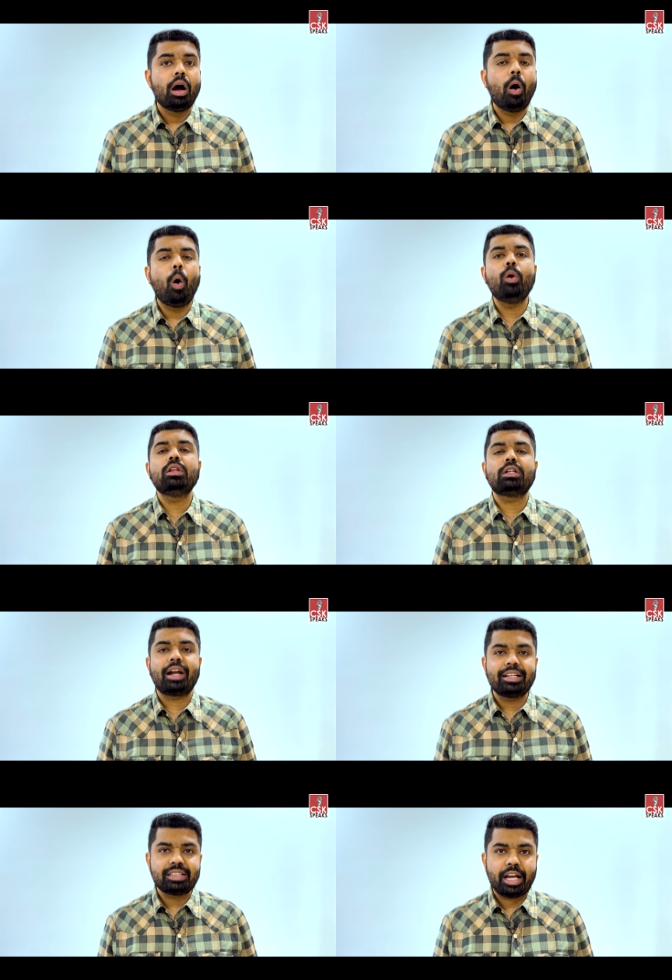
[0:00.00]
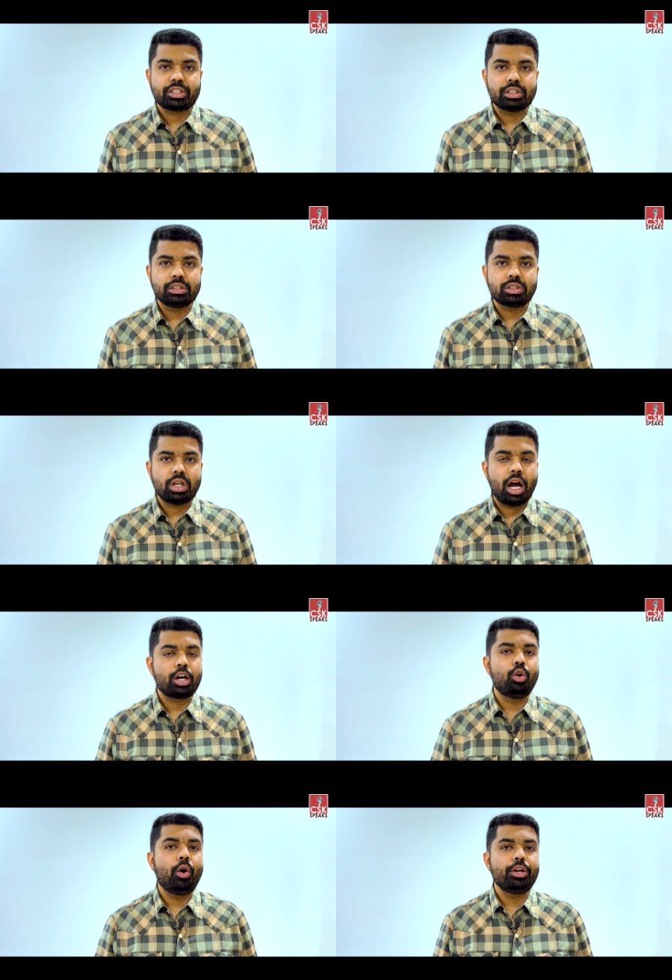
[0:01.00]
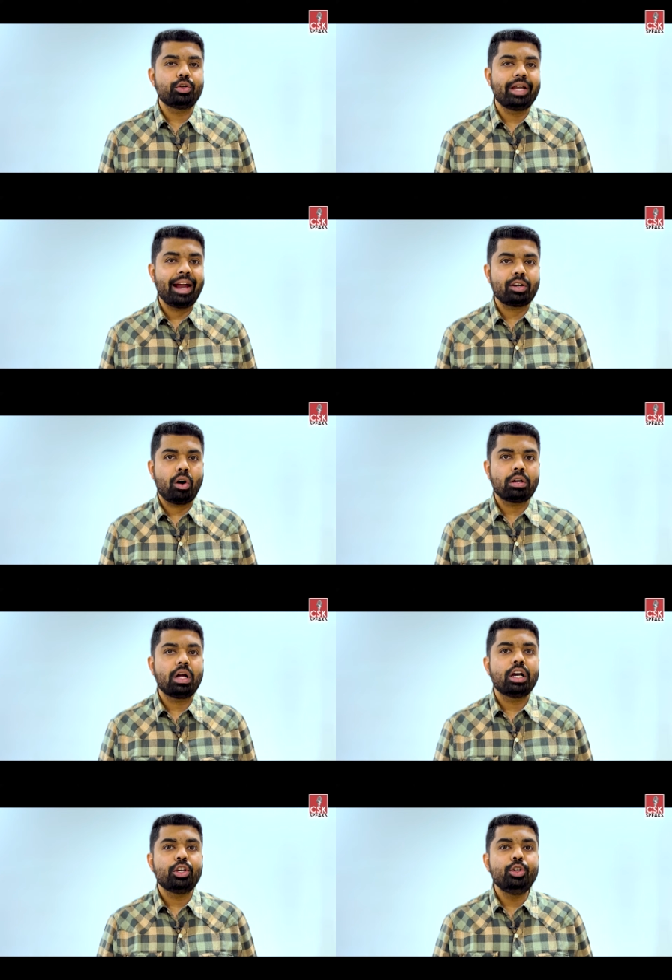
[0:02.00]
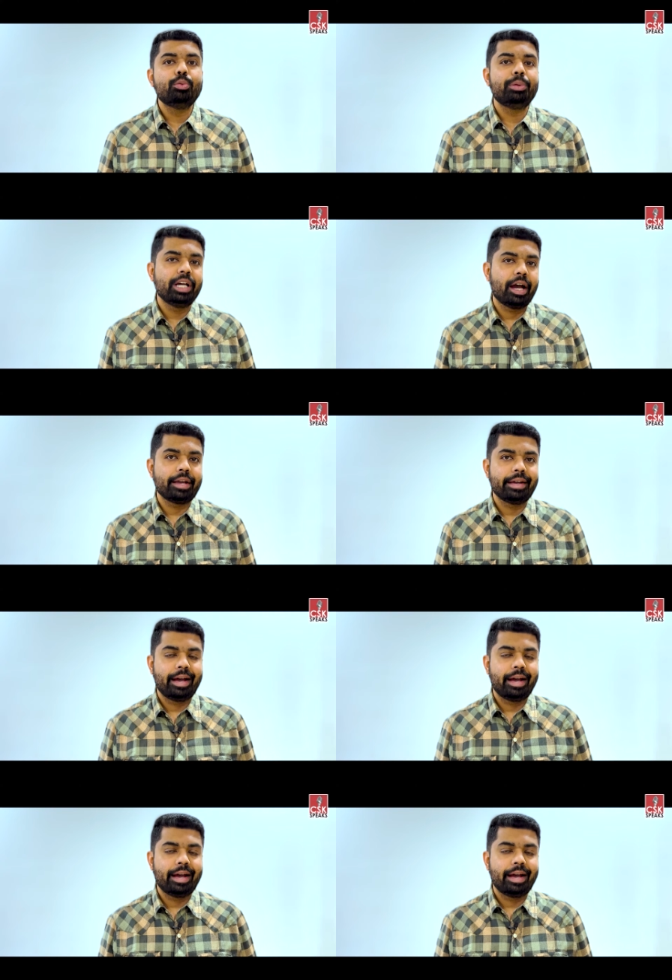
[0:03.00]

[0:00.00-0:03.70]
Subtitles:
all the transactions are going to get on UPI,